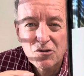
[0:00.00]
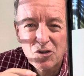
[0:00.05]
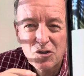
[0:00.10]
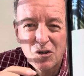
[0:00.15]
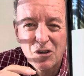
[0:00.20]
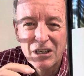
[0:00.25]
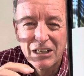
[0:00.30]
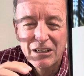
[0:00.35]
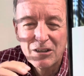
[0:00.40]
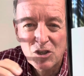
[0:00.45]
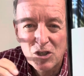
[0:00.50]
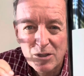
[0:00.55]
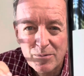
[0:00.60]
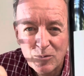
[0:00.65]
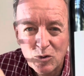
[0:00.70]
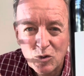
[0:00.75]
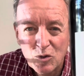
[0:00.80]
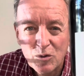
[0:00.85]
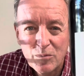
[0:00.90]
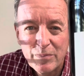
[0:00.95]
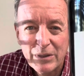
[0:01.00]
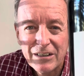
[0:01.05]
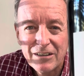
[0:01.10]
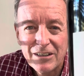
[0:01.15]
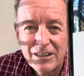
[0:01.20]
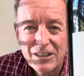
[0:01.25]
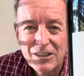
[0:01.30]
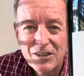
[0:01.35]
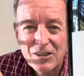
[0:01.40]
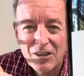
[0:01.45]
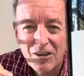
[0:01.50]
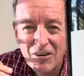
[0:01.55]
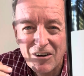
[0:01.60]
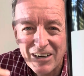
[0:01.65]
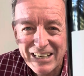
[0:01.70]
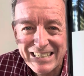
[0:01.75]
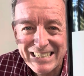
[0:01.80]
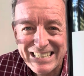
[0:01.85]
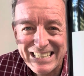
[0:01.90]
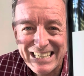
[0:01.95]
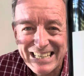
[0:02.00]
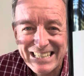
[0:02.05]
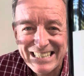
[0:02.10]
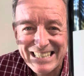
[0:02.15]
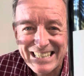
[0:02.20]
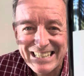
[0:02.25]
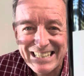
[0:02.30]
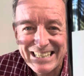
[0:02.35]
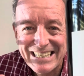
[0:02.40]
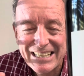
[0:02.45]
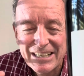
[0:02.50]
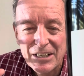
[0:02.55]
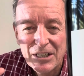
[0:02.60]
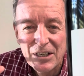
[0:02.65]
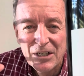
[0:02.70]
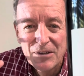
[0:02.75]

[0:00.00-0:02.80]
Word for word: So you get small berries, high intensity.